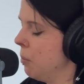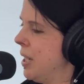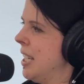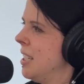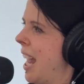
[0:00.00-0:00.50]
We
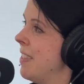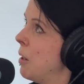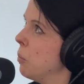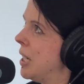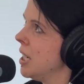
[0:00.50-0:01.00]

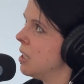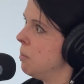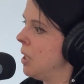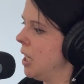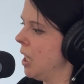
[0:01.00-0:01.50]
need to
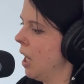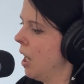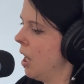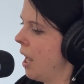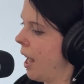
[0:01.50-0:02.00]
be
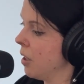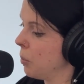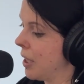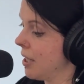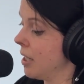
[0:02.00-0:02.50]
as
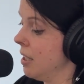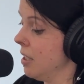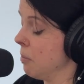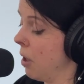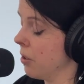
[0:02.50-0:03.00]
well taking
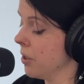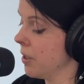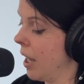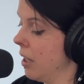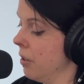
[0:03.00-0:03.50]
these models
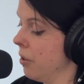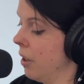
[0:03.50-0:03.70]
and